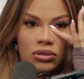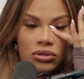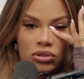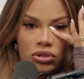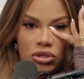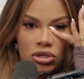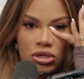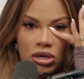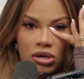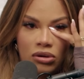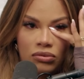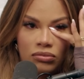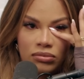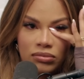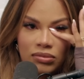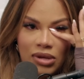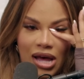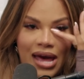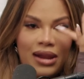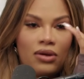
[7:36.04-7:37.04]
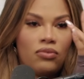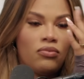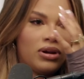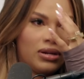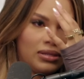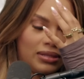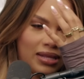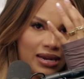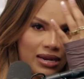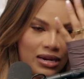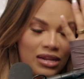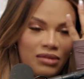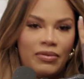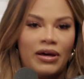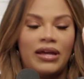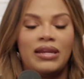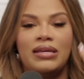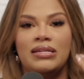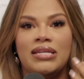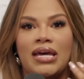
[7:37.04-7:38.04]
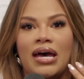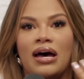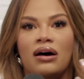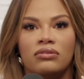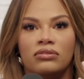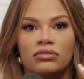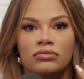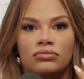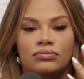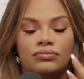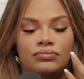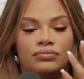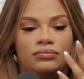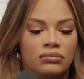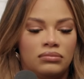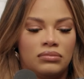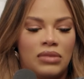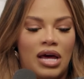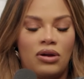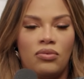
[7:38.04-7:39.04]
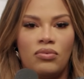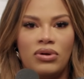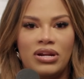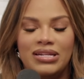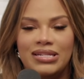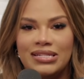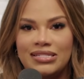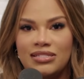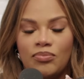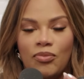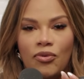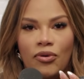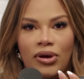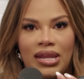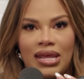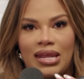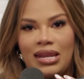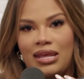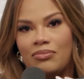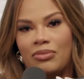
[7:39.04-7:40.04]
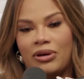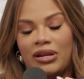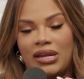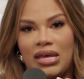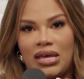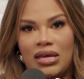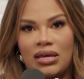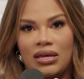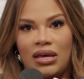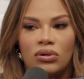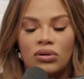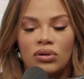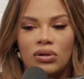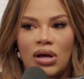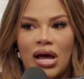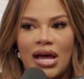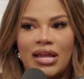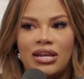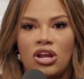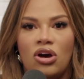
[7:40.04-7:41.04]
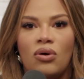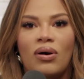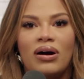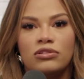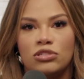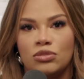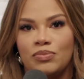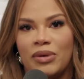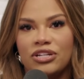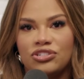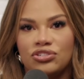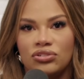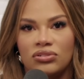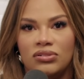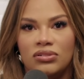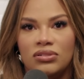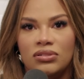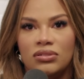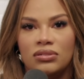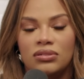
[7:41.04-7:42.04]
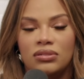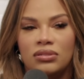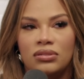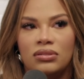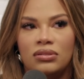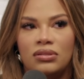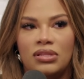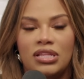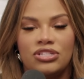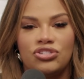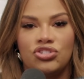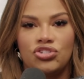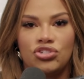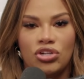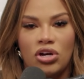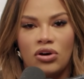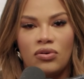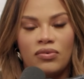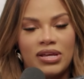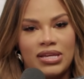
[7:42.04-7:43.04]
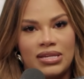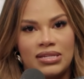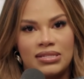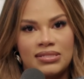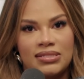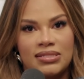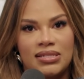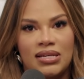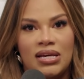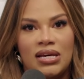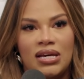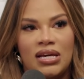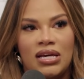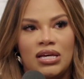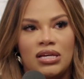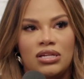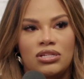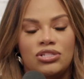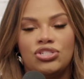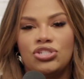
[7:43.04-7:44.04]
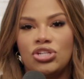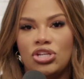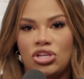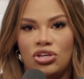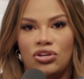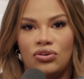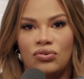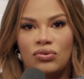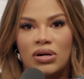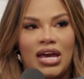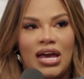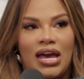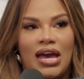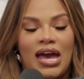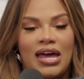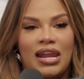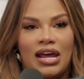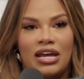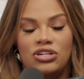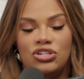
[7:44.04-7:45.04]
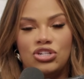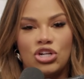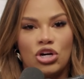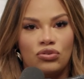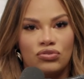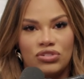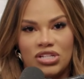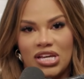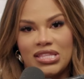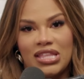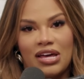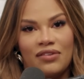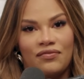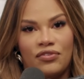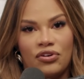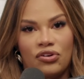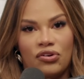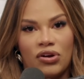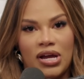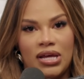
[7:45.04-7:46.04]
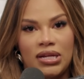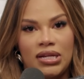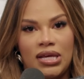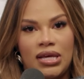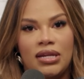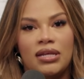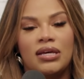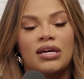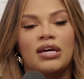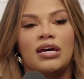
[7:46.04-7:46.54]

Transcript: I don't want to let anybody down. I don't want to disappoint anybody. I know how special this show is to you, and I don't take that for granted.